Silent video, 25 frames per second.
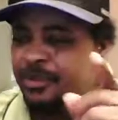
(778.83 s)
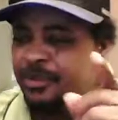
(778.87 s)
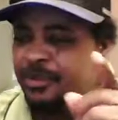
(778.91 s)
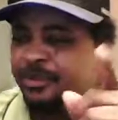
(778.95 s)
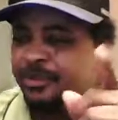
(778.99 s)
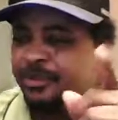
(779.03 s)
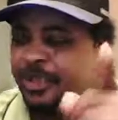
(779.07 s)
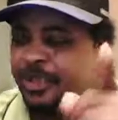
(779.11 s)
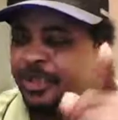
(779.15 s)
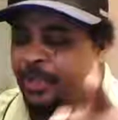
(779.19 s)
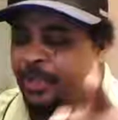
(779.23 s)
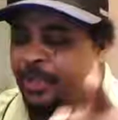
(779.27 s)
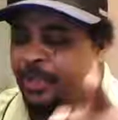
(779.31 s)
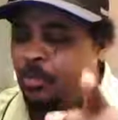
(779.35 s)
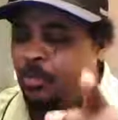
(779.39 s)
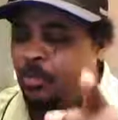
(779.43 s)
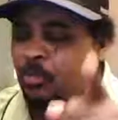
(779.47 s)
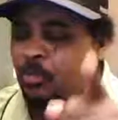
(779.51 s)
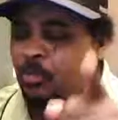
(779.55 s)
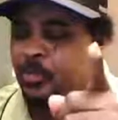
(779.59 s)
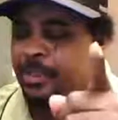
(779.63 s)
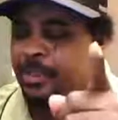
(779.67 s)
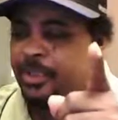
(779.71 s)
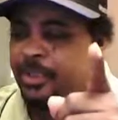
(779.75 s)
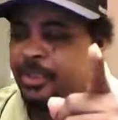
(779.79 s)

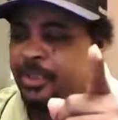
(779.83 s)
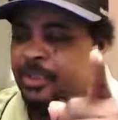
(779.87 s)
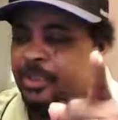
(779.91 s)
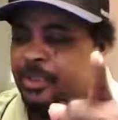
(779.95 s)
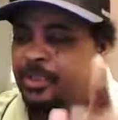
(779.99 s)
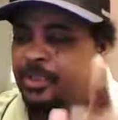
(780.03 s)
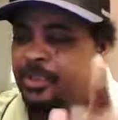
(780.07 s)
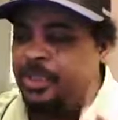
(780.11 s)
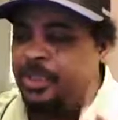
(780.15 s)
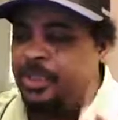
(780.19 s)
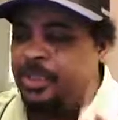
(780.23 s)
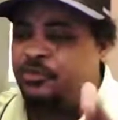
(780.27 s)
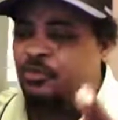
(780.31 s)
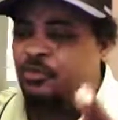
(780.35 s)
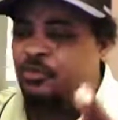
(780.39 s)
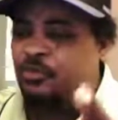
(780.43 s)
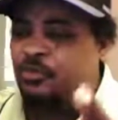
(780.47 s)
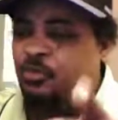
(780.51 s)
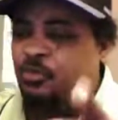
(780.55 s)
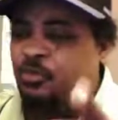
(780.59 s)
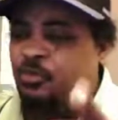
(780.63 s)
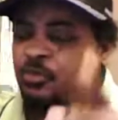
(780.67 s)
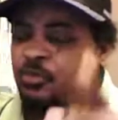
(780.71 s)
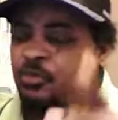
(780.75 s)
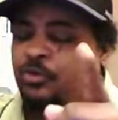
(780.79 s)
they'll hit
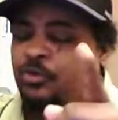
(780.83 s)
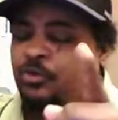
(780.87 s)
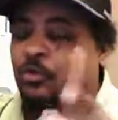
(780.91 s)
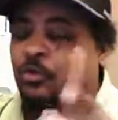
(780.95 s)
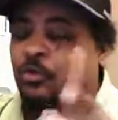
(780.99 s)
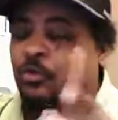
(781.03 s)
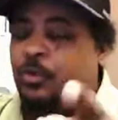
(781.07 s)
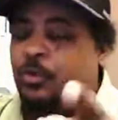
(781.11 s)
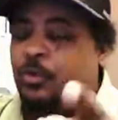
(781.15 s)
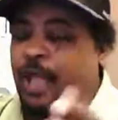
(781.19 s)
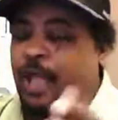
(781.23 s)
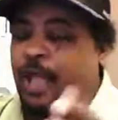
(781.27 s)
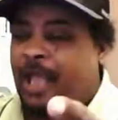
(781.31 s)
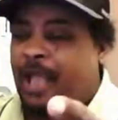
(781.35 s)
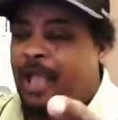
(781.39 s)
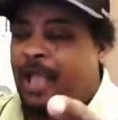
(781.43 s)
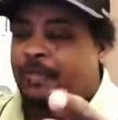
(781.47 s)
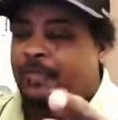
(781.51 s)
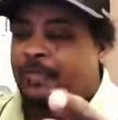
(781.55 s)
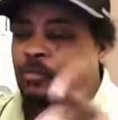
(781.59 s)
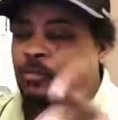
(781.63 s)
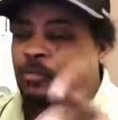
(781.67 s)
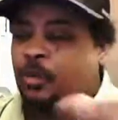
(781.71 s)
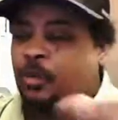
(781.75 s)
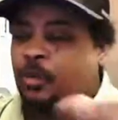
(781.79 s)
you new
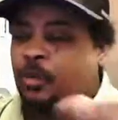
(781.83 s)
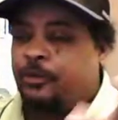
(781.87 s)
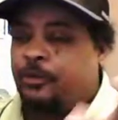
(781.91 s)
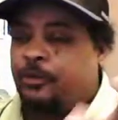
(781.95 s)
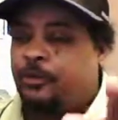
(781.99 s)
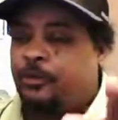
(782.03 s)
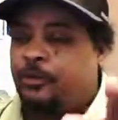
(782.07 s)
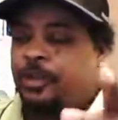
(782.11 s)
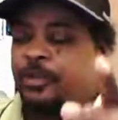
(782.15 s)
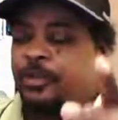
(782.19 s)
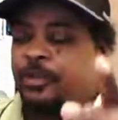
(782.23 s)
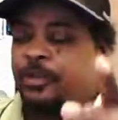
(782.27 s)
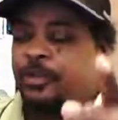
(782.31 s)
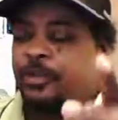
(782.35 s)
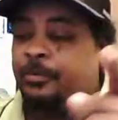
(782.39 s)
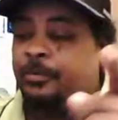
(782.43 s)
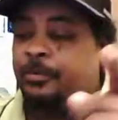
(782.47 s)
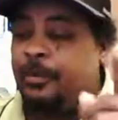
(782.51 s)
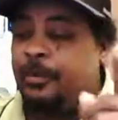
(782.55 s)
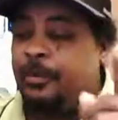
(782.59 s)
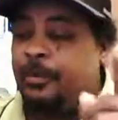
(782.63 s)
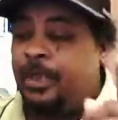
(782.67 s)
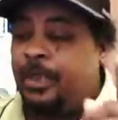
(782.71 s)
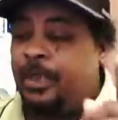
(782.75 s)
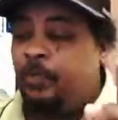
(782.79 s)
guys quicker
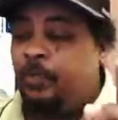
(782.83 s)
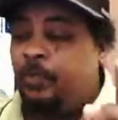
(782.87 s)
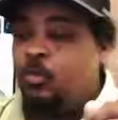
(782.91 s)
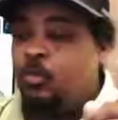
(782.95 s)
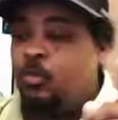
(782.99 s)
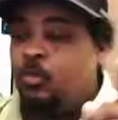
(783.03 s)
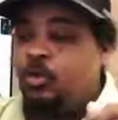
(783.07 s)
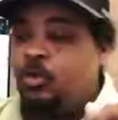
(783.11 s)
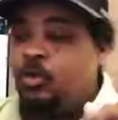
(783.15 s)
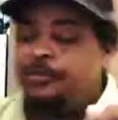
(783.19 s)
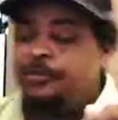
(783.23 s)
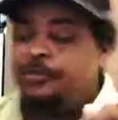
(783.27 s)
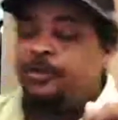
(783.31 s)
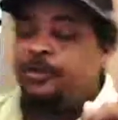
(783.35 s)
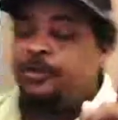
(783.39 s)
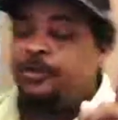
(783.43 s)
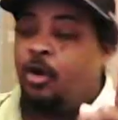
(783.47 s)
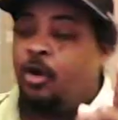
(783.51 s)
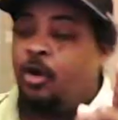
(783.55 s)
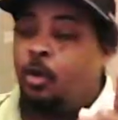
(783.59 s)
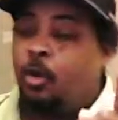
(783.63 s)
than they would the